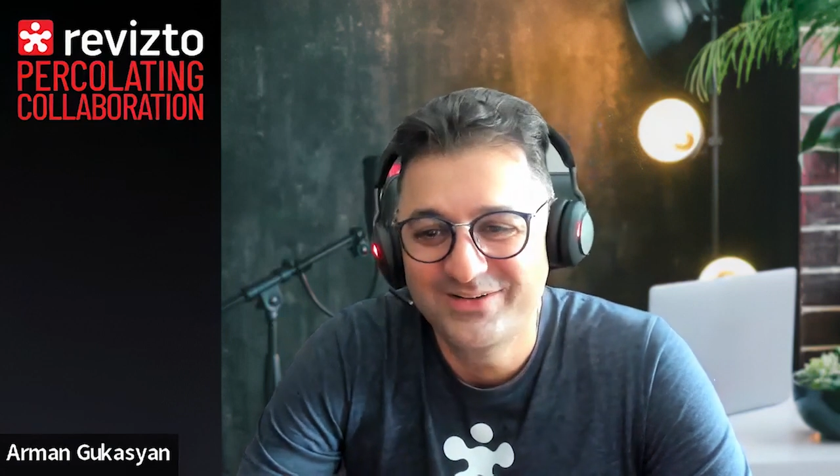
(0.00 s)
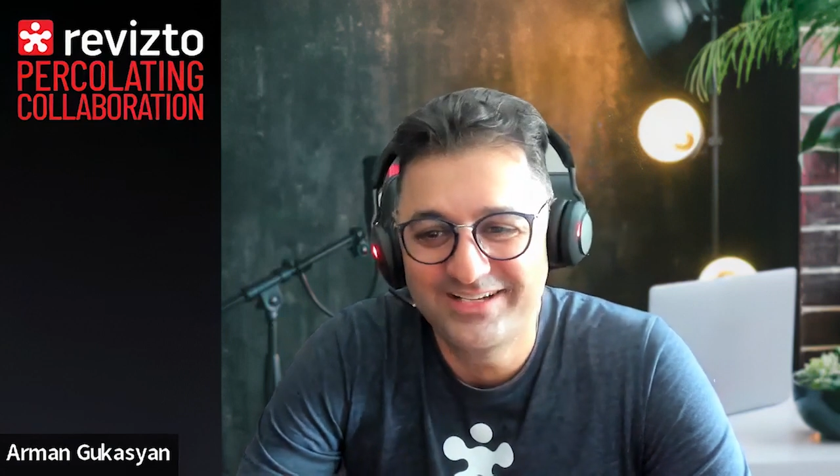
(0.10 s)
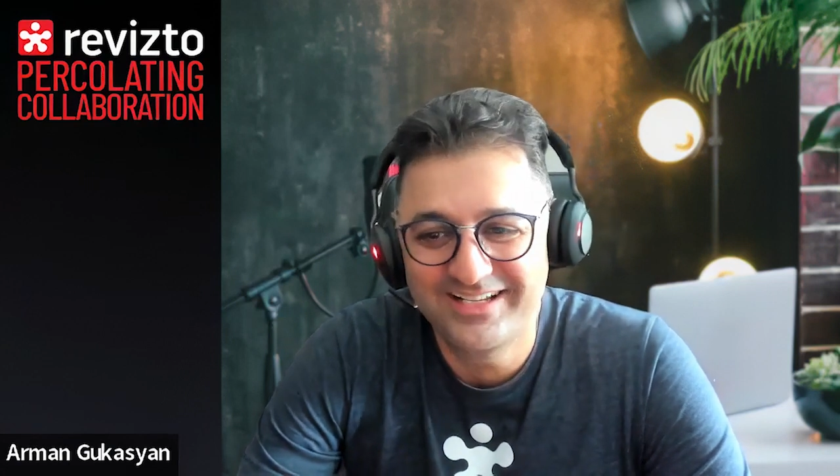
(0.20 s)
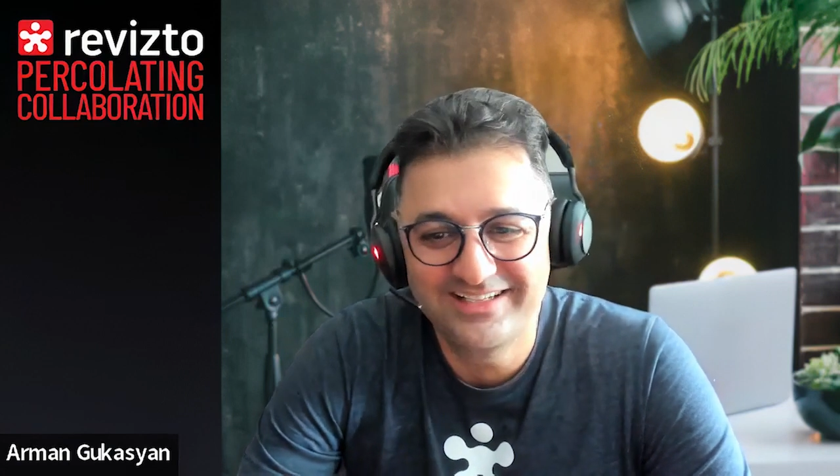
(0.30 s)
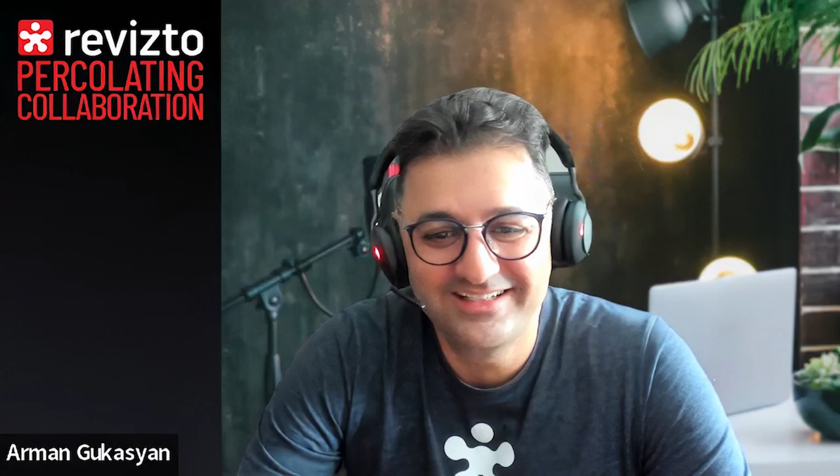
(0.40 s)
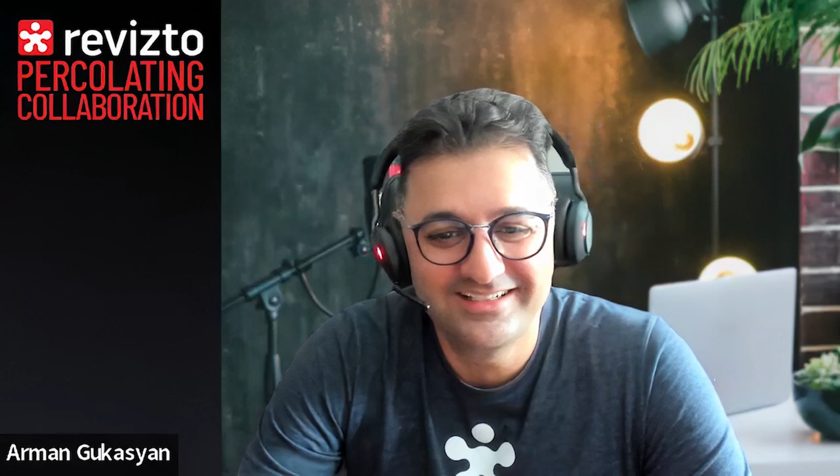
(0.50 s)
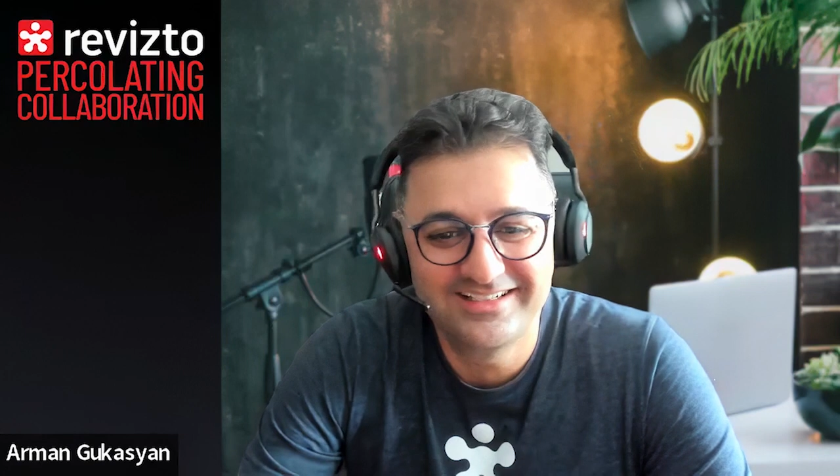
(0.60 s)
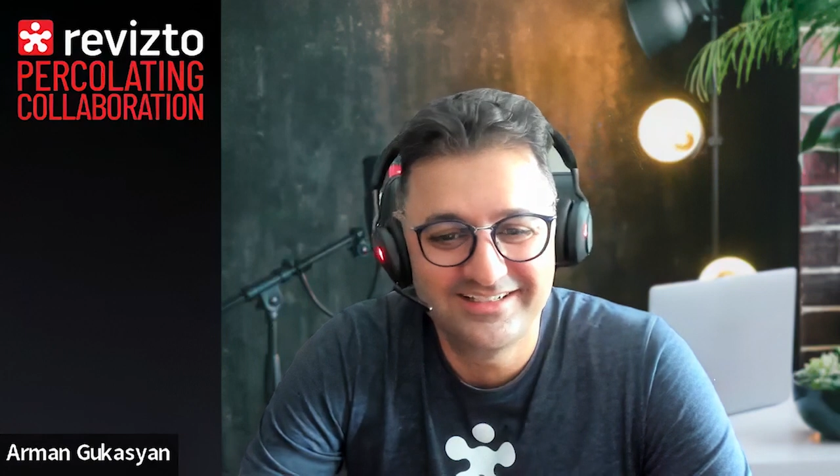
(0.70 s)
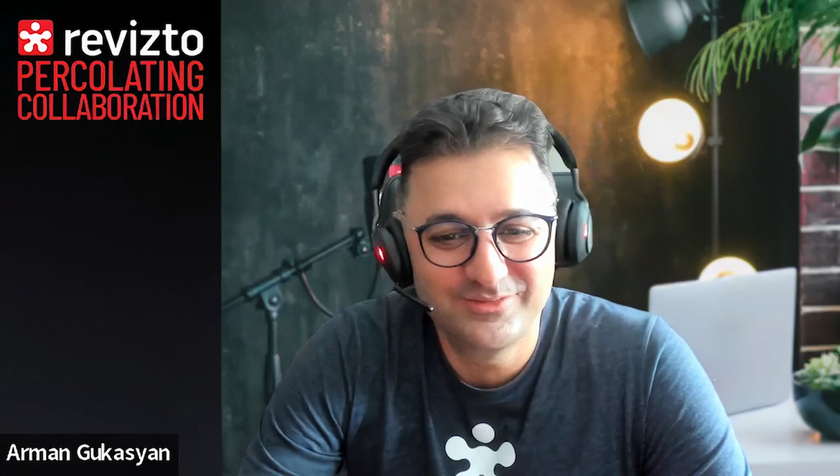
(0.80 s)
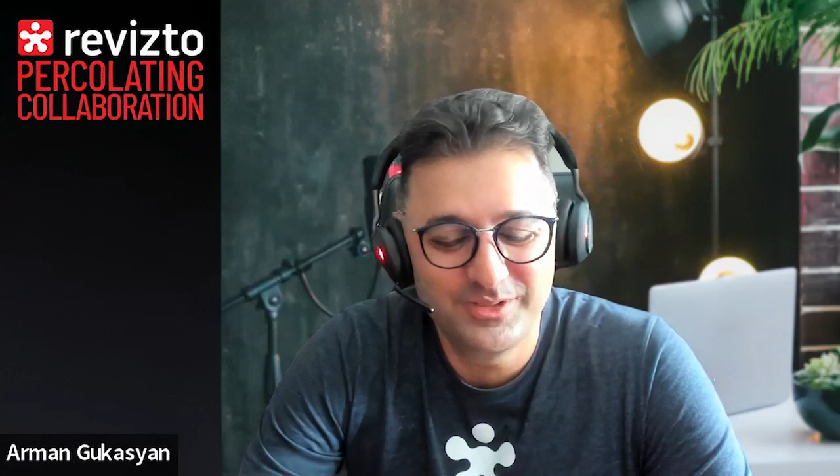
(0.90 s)
when
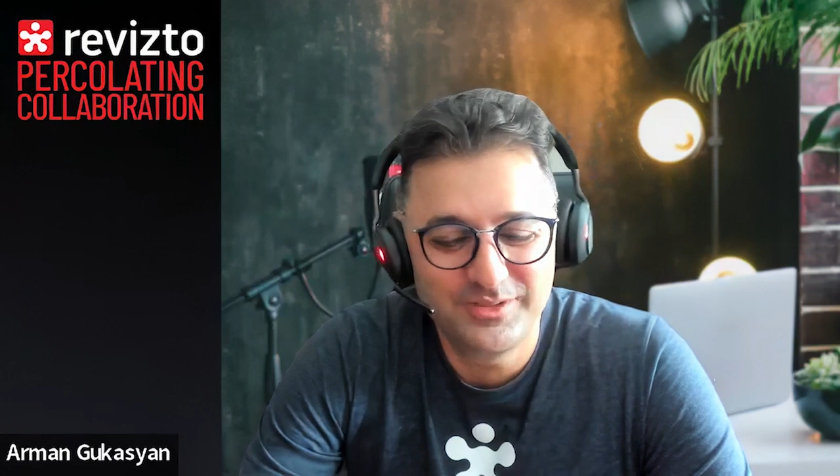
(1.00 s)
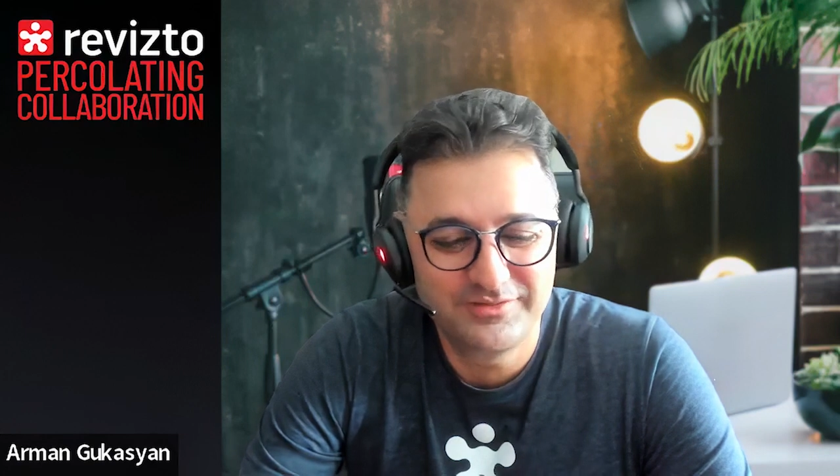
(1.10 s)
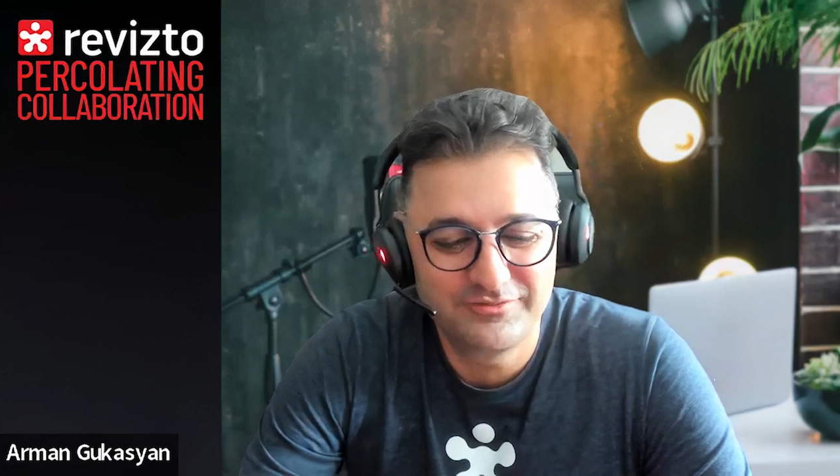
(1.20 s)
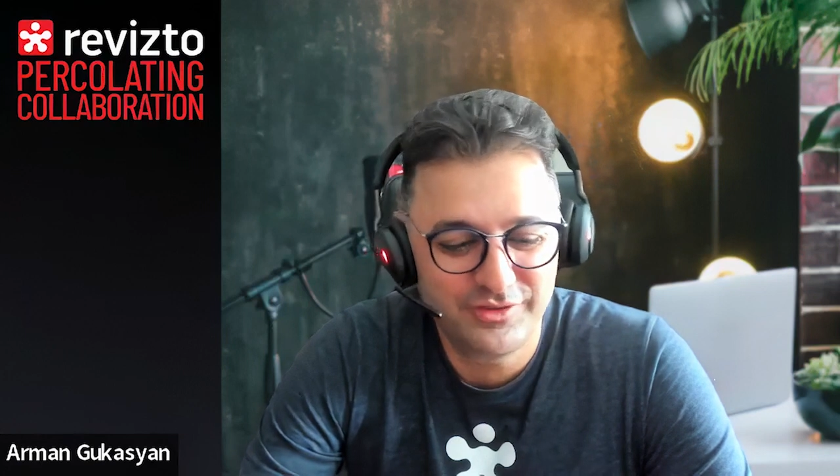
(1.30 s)
a